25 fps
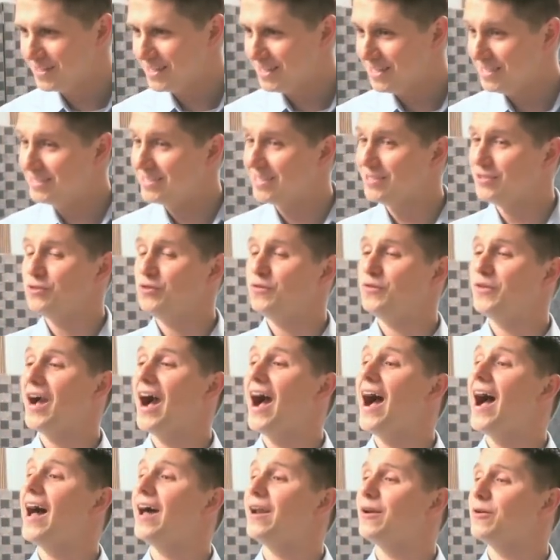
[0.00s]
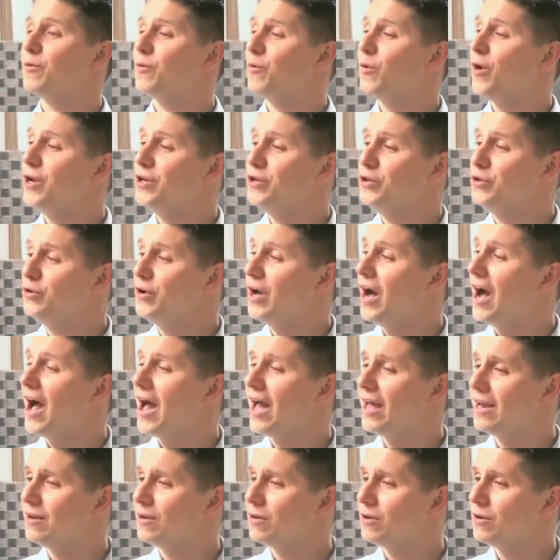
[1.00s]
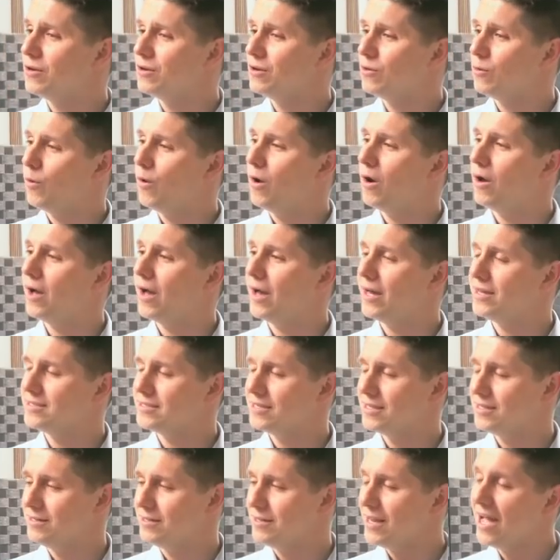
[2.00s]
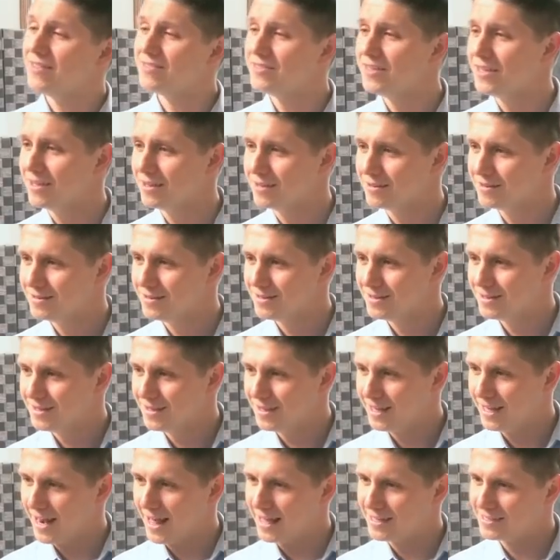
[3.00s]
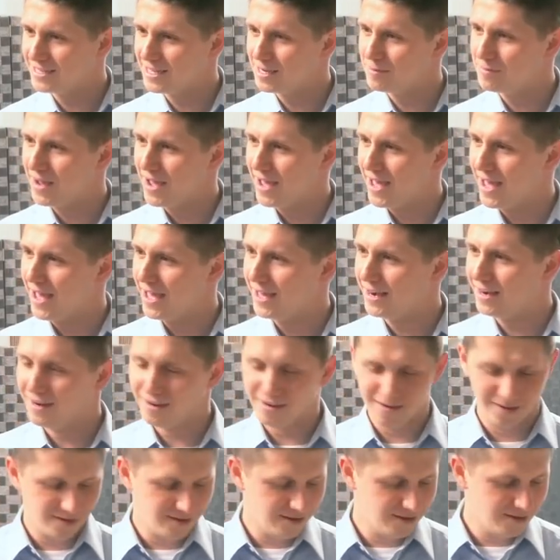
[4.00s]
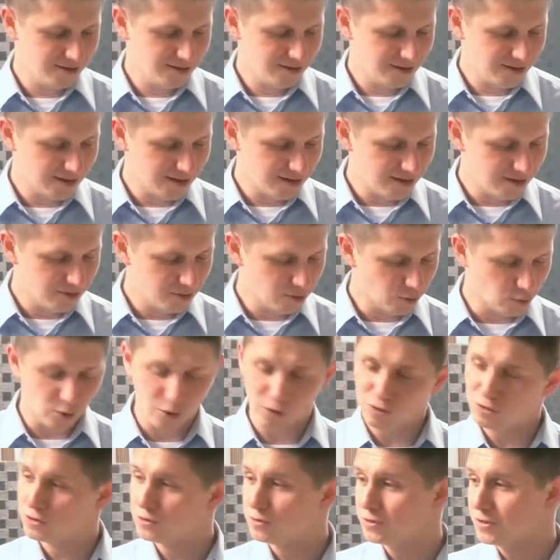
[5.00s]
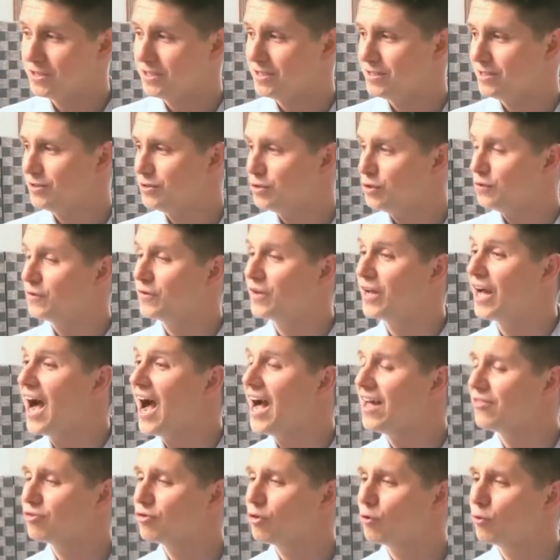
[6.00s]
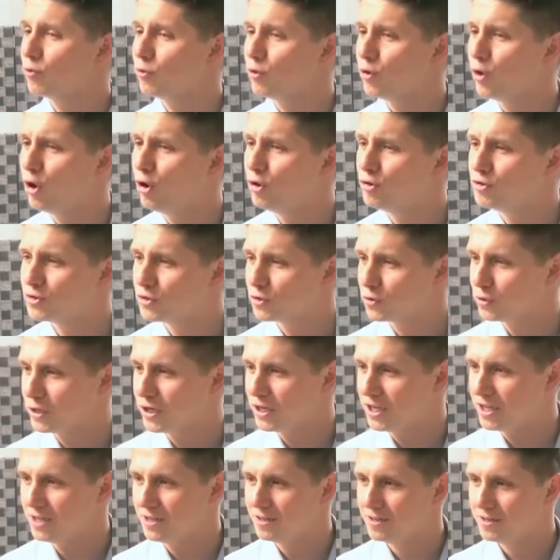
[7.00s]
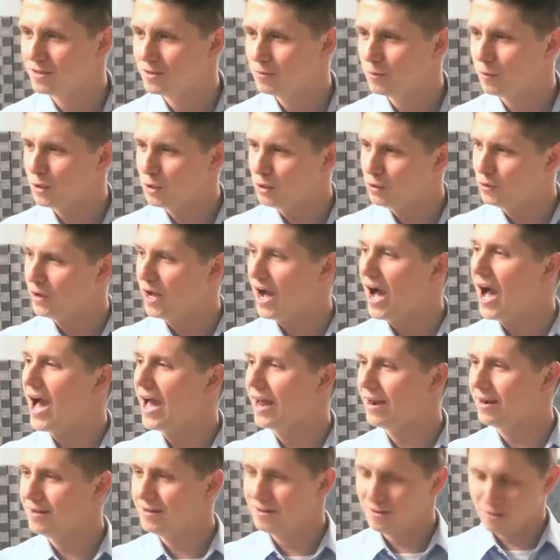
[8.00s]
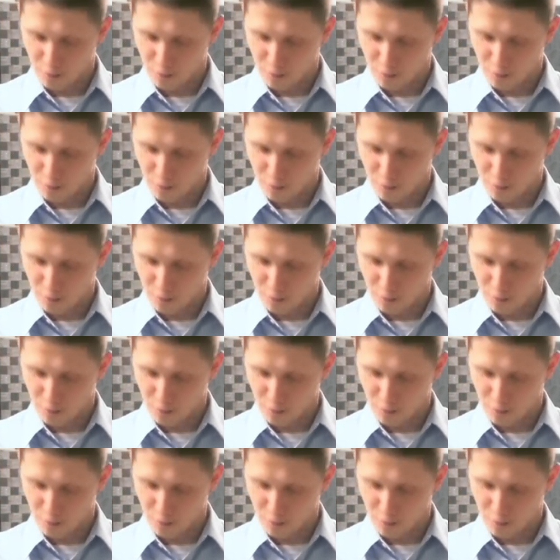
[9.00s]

He says, You've got, what do you got? I said, Nothing. And I said in my hand, The rosary. You've got the rosary. What do you got?